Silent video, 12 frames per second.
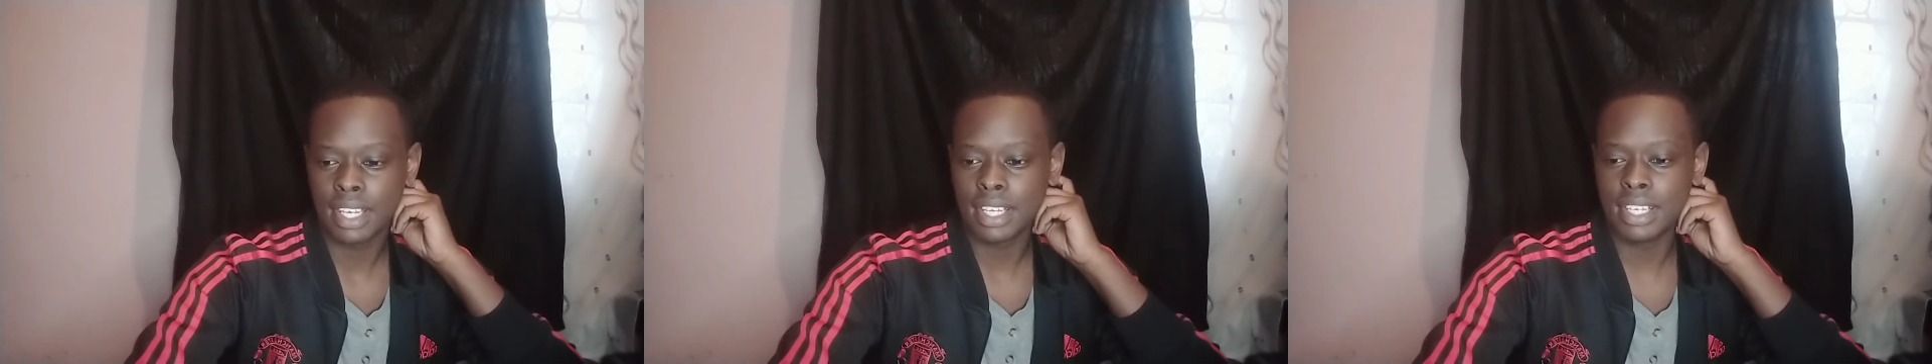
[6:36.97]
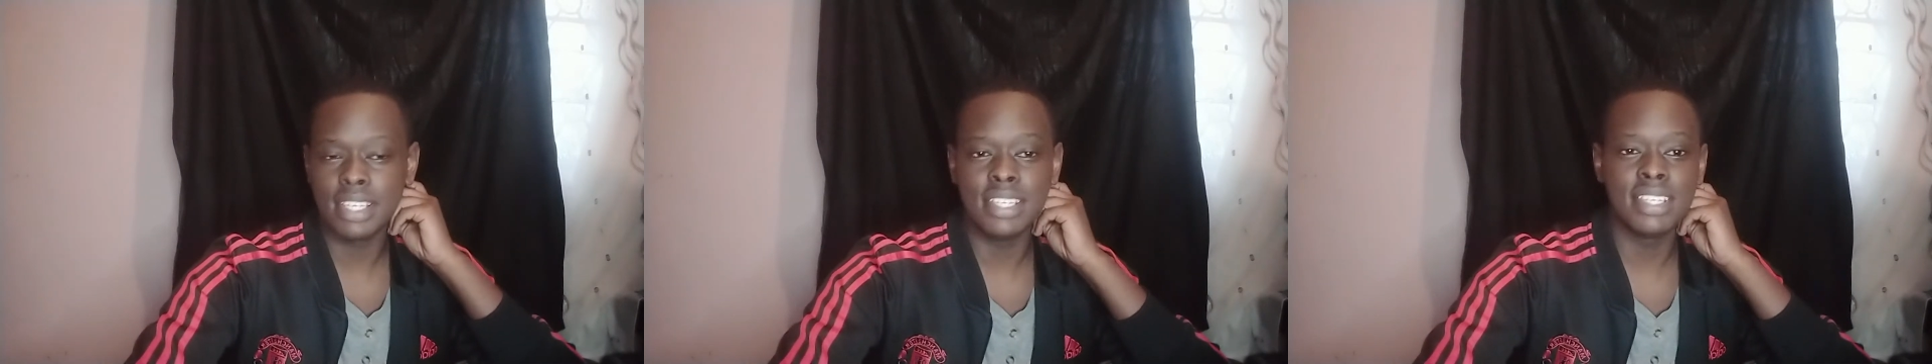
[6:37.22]

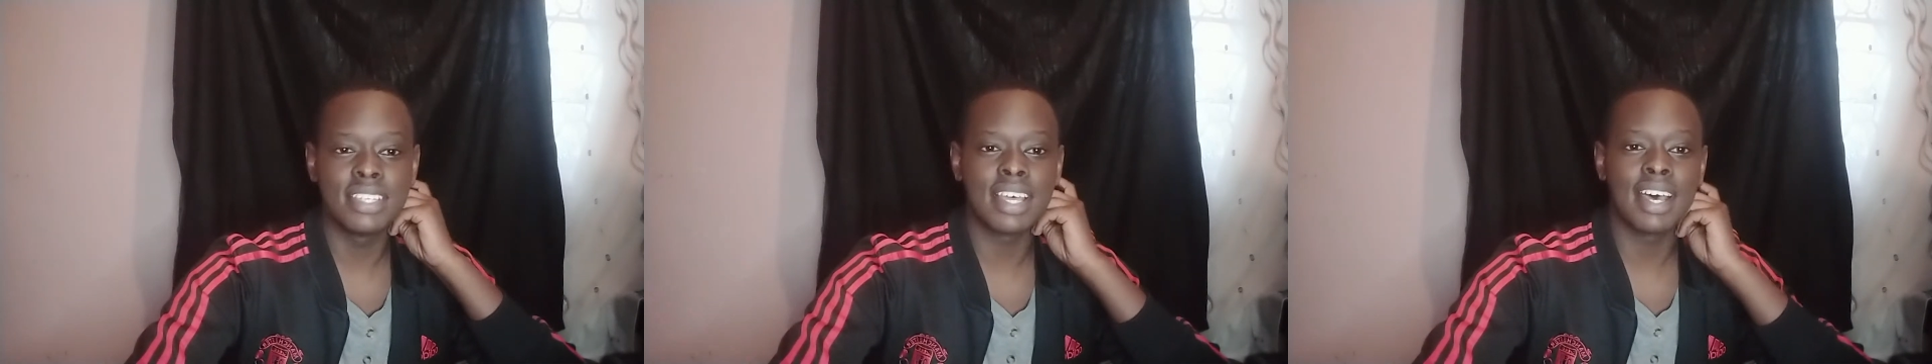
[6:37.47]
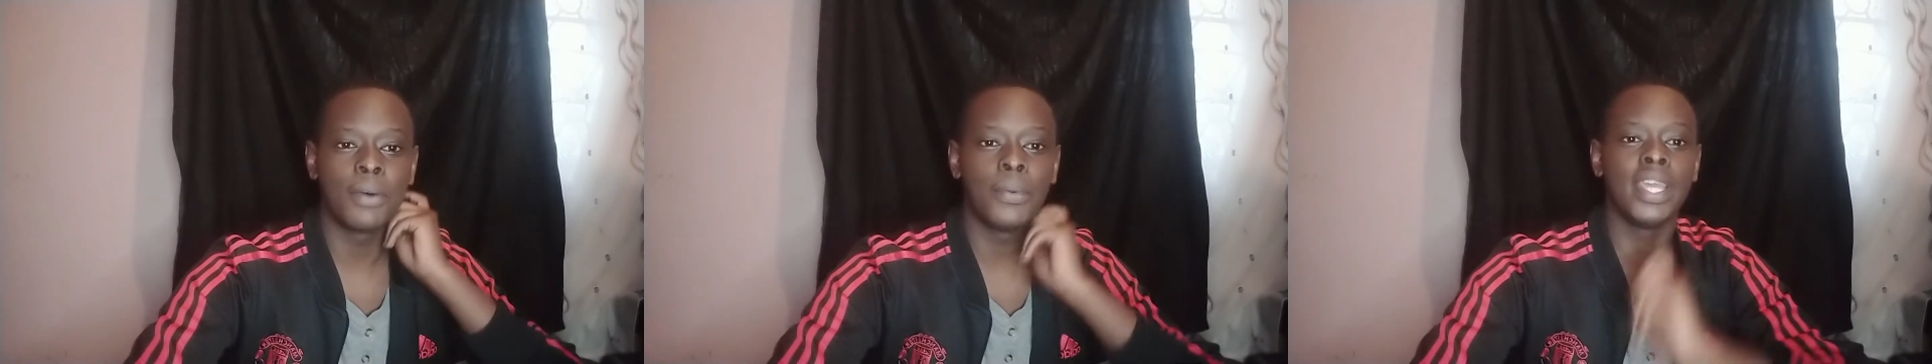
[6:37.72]
He's
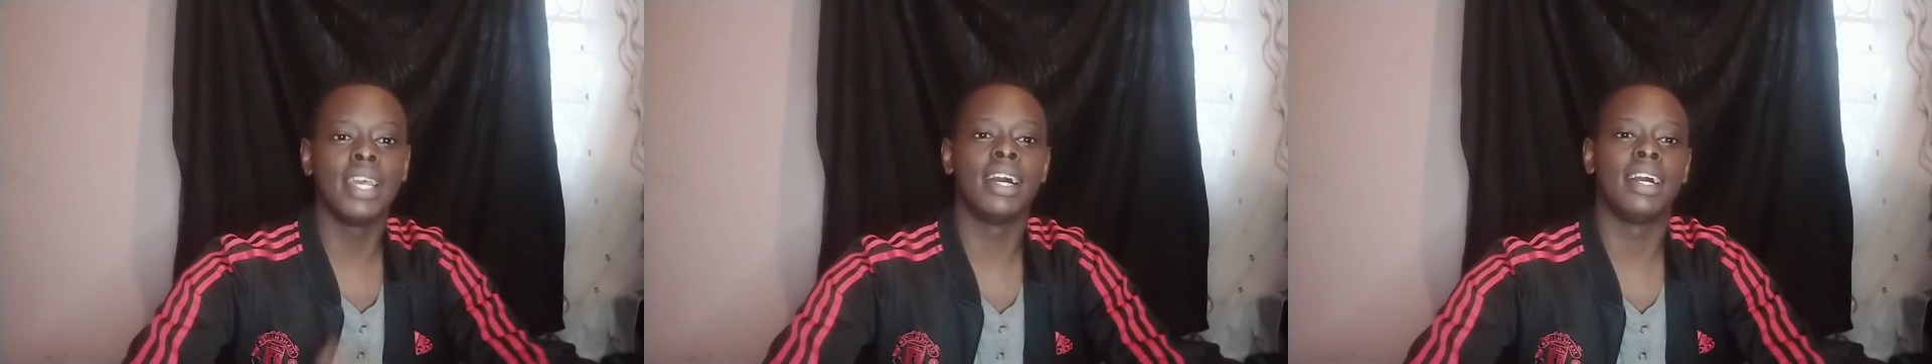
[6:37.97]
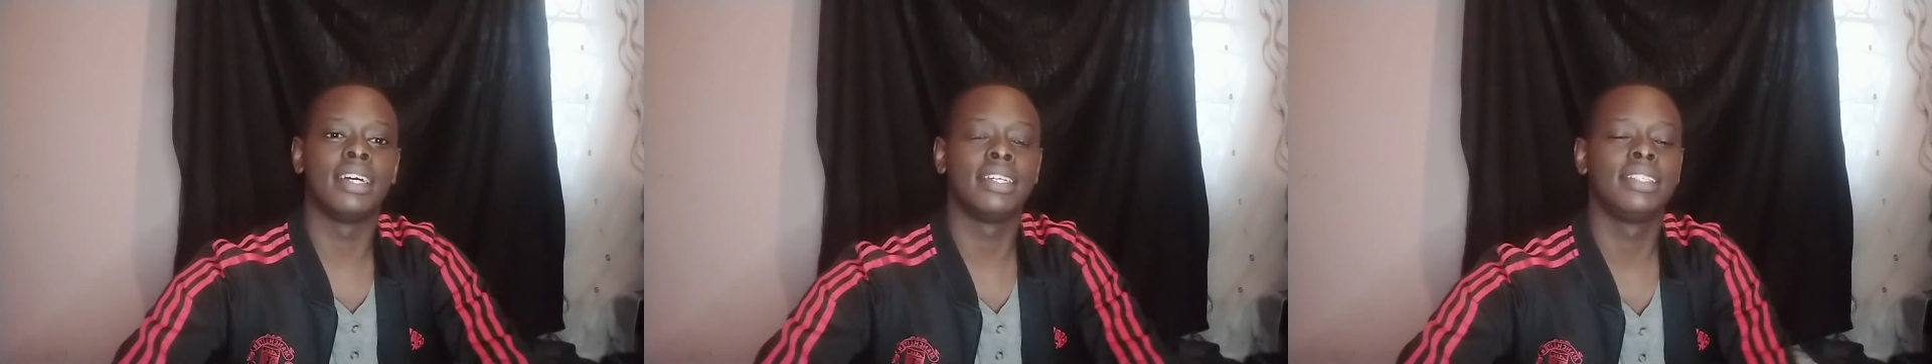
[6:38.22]
a winger.
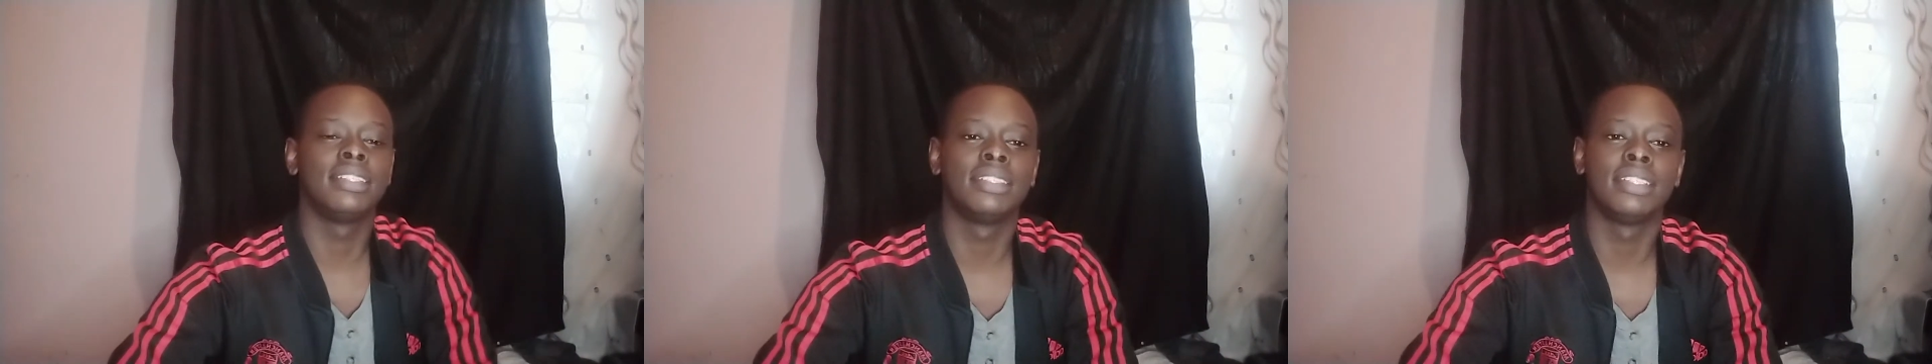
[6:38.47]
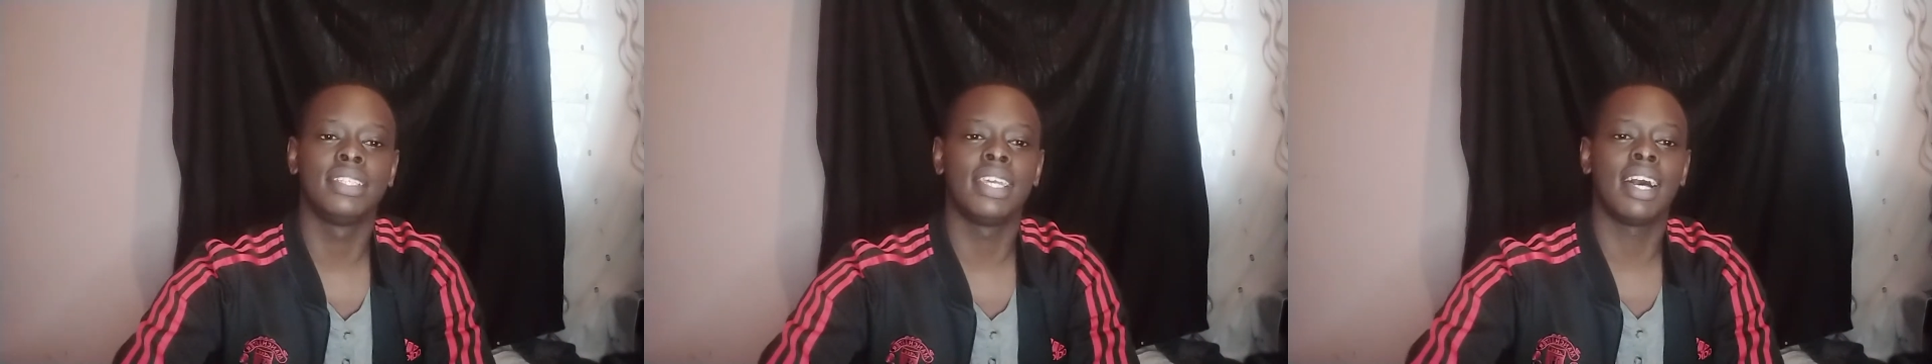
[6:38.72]

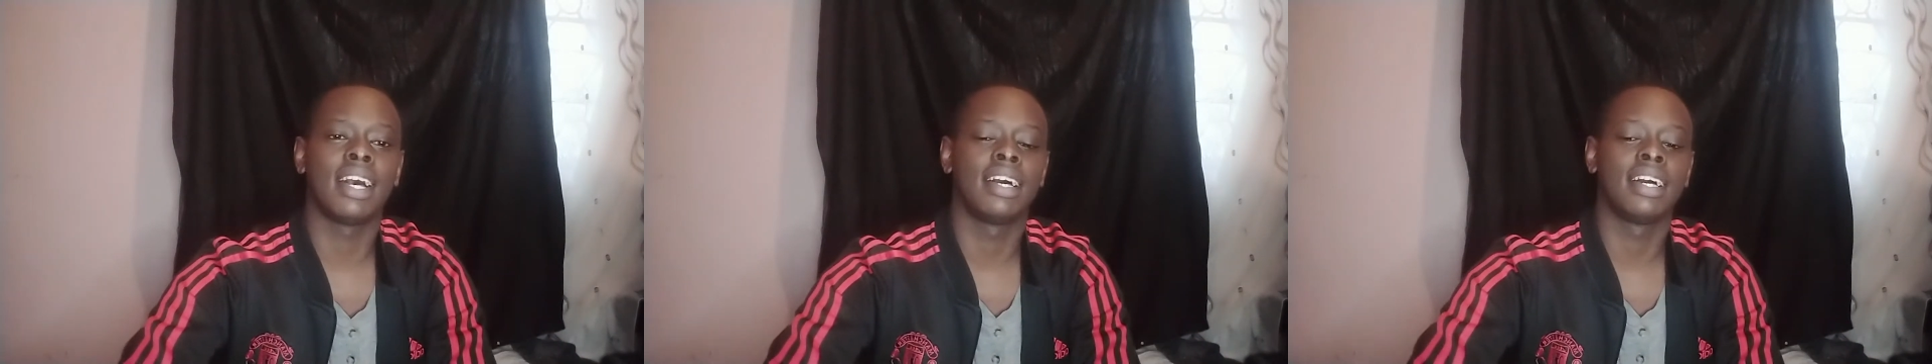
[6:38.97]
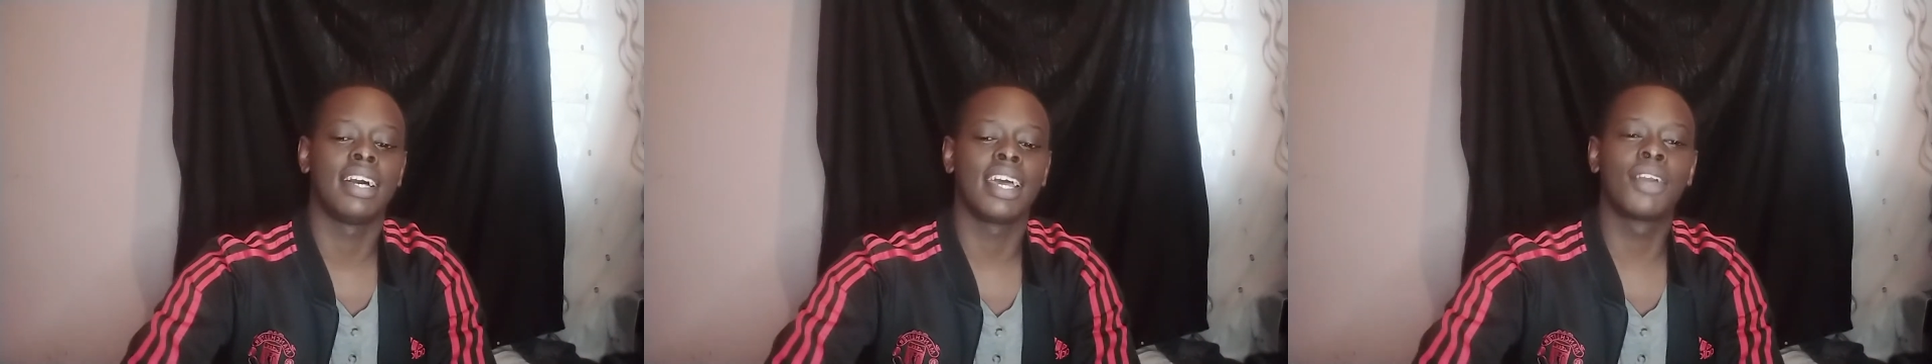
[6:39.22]
Yeah,
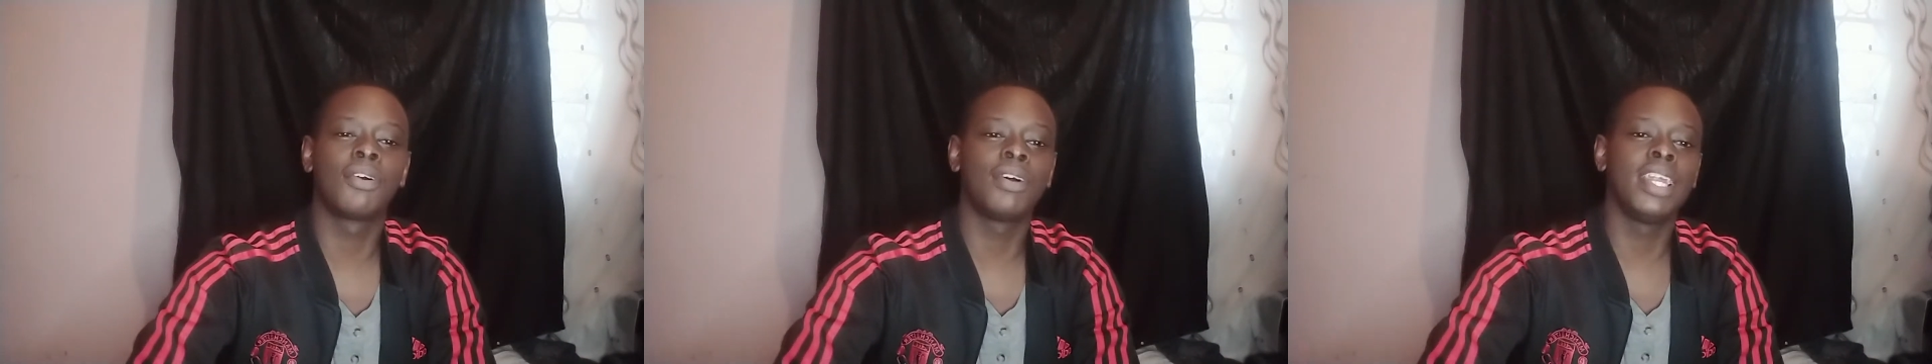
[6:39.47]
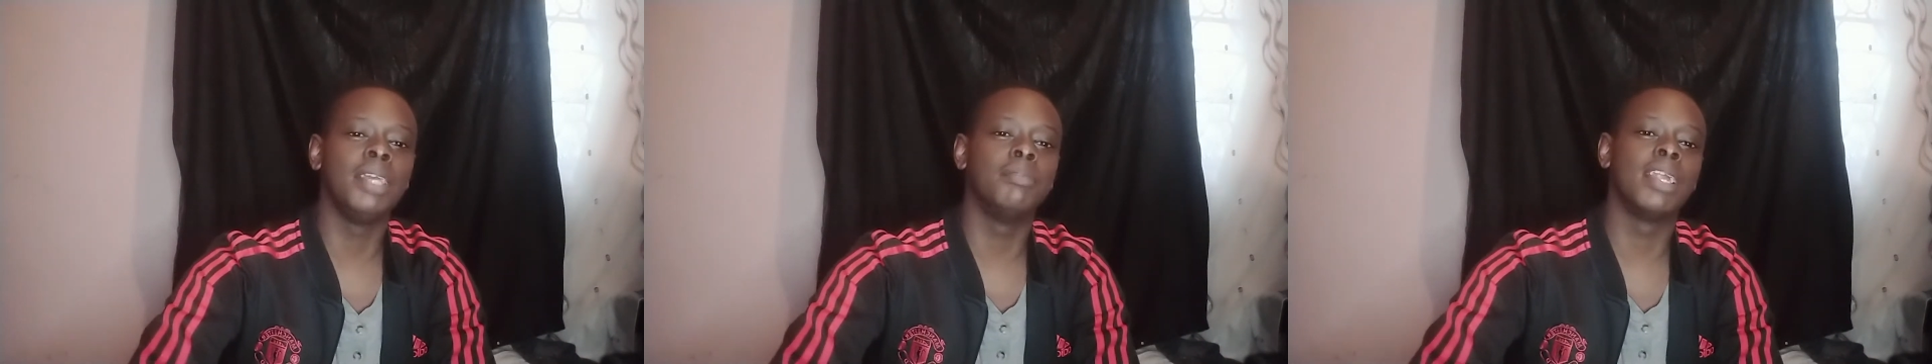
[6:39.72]
I call
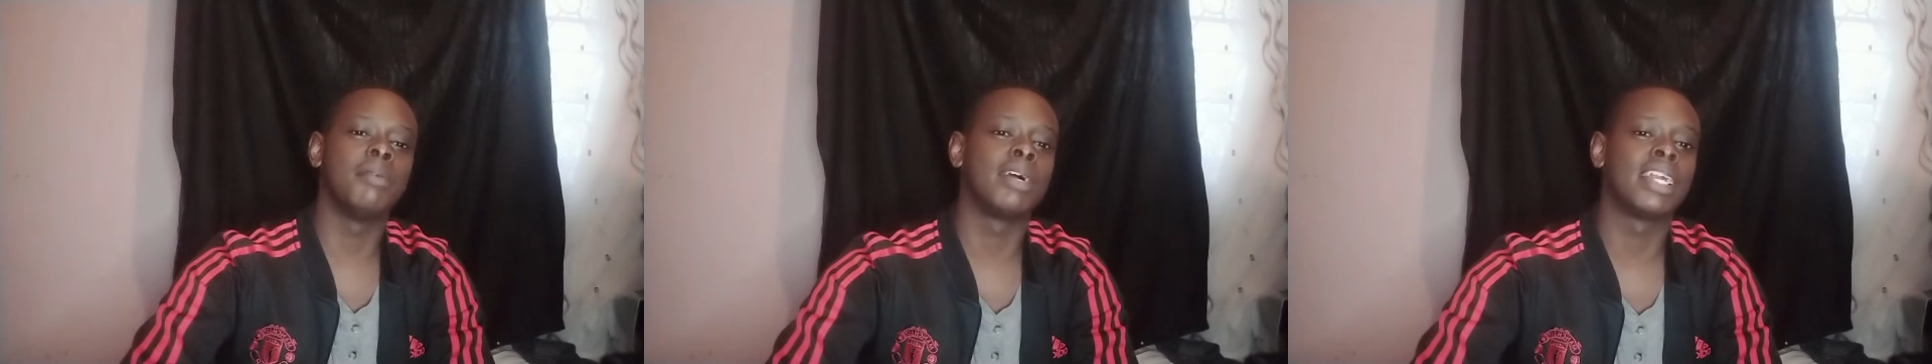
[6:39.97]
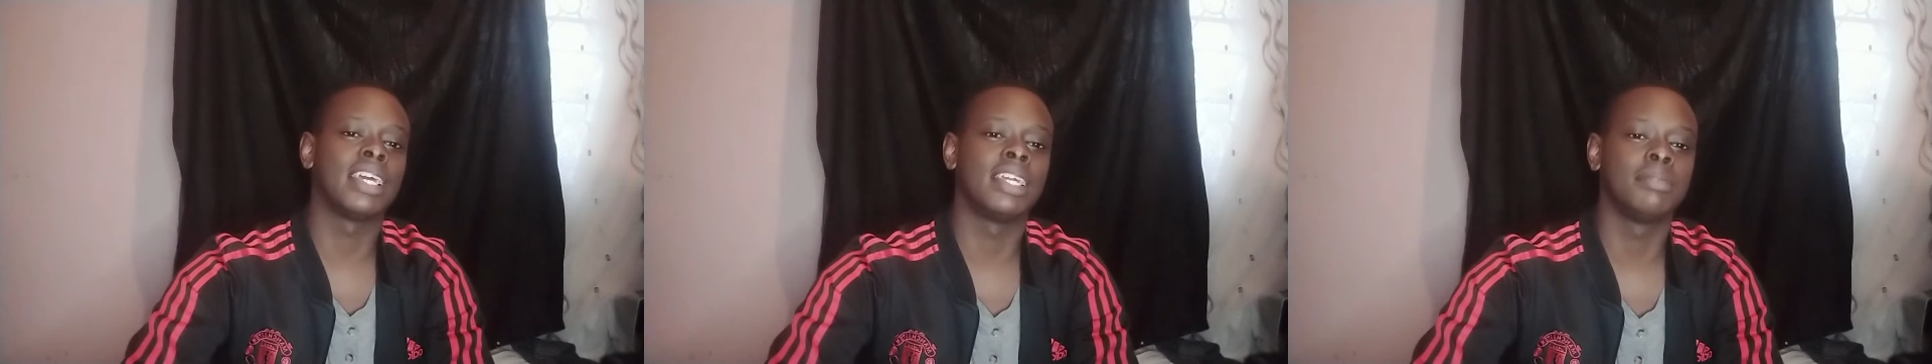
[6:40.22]
him number 10.